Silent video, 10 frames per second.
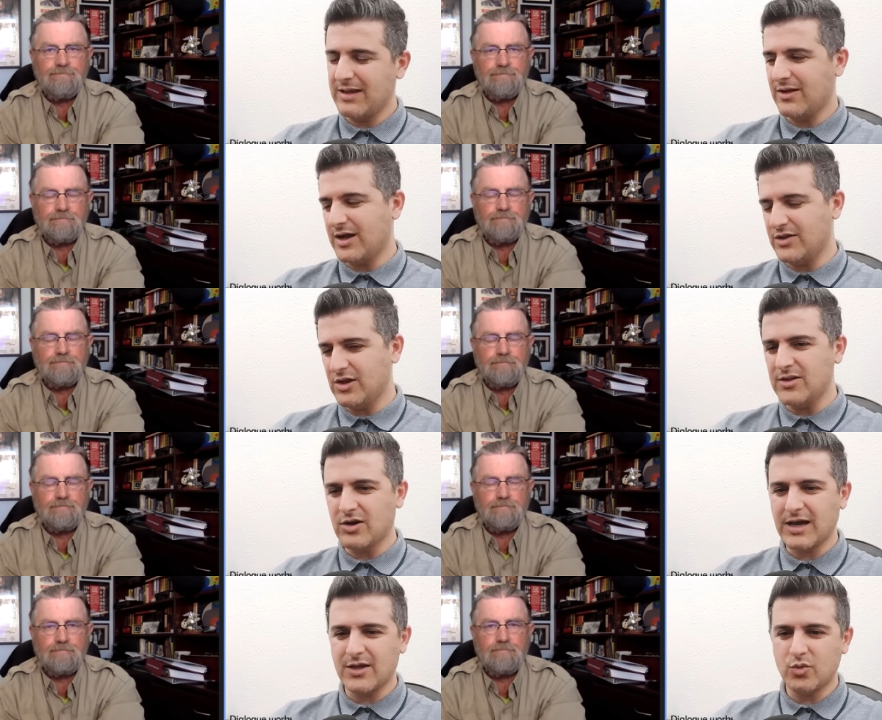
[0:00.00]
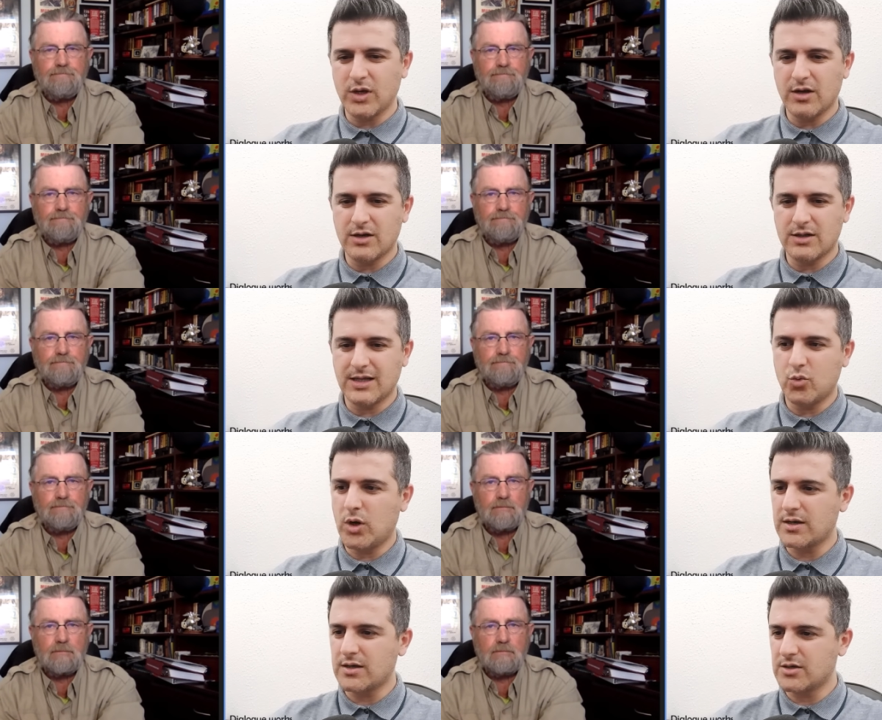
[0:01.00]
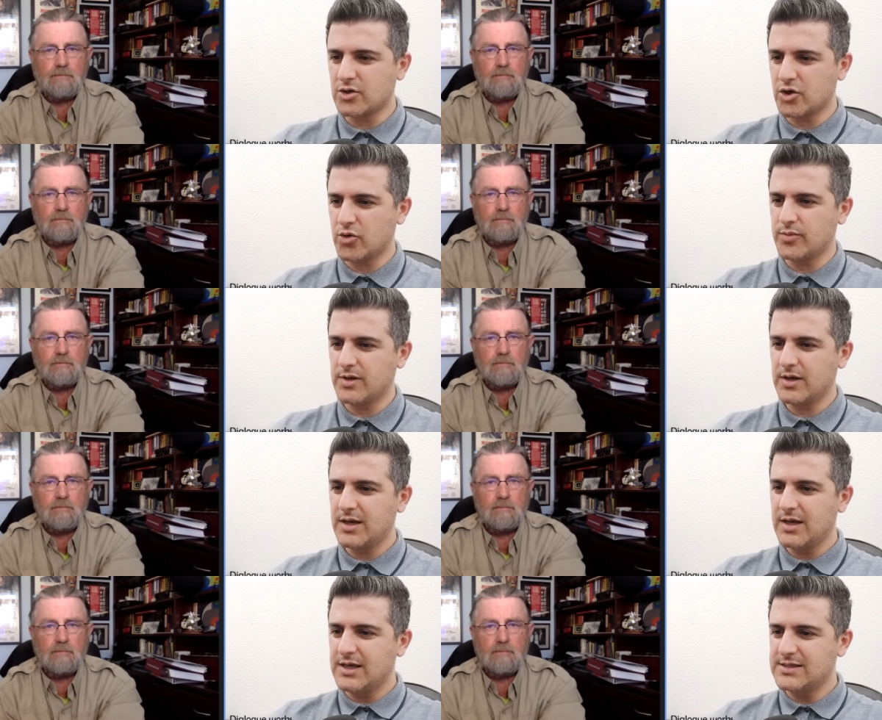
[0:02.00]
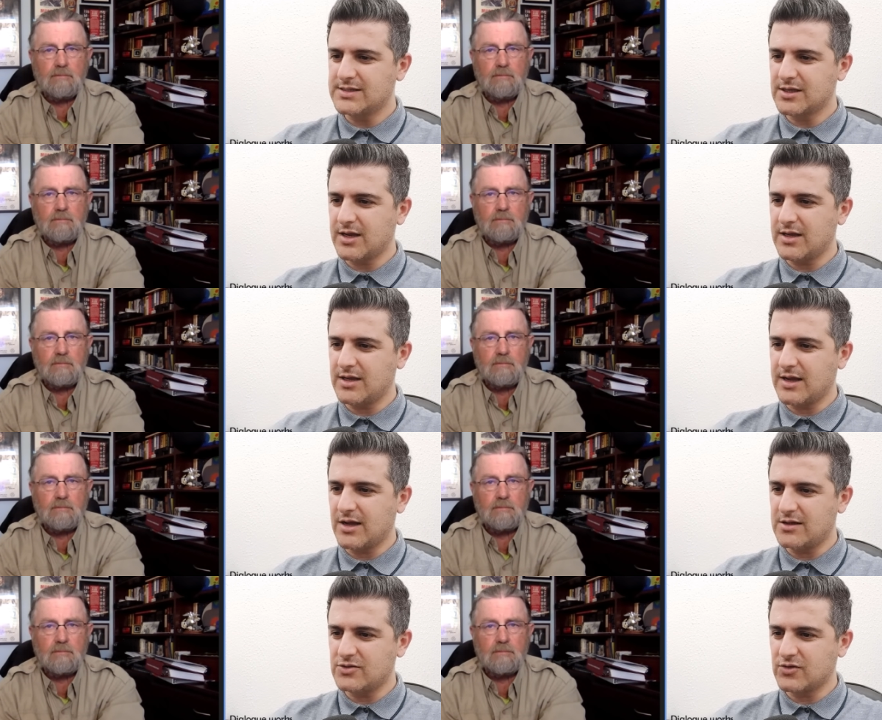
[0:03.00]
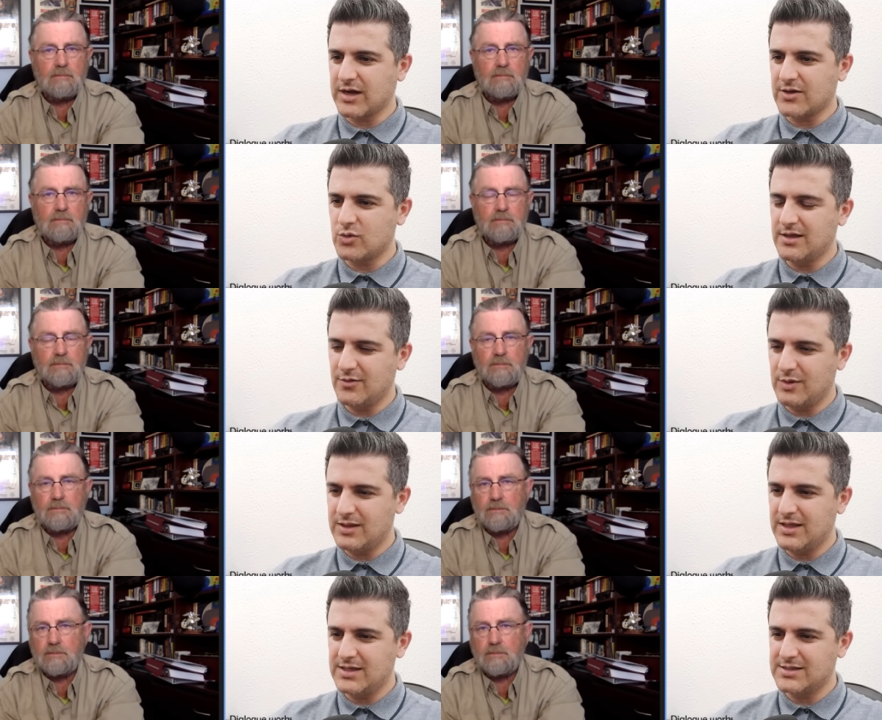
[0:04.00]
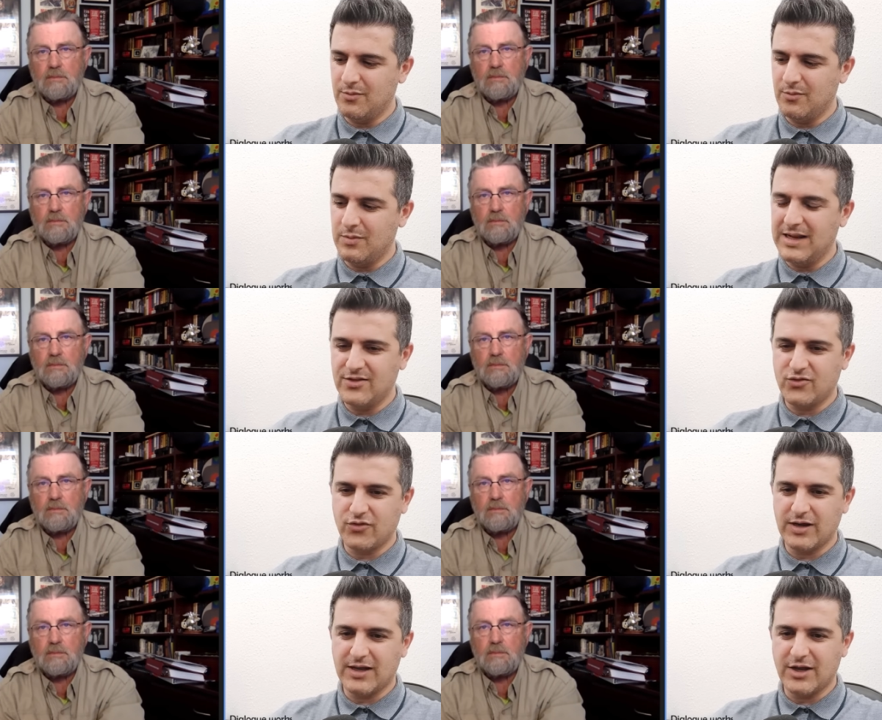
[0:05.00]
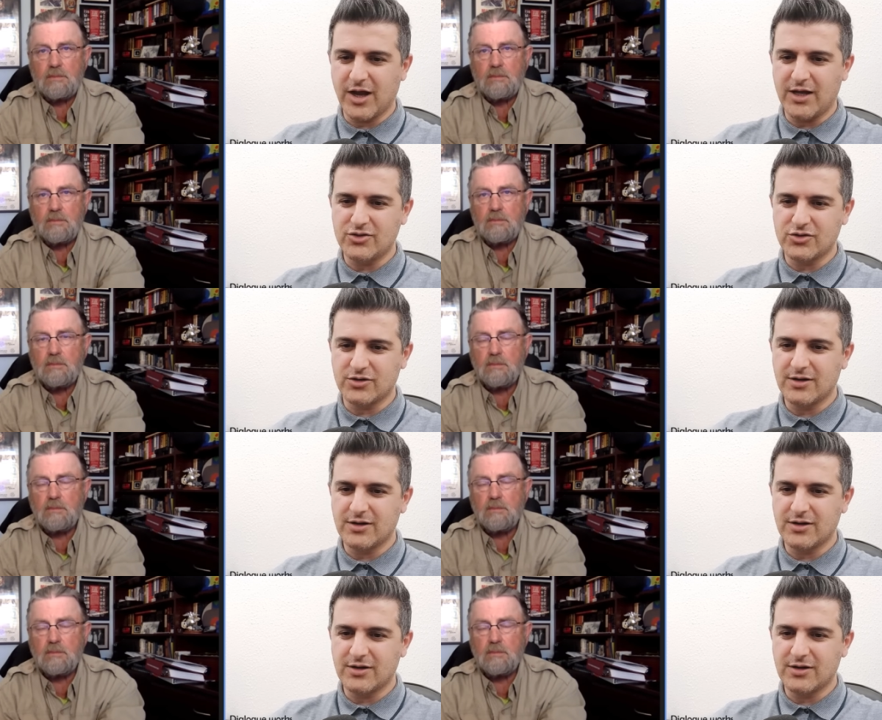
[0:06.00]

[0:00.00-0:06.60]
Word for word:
Speaker 1: On the other hand, we heard that Wagner Group is signing a contract with, with this military in Niger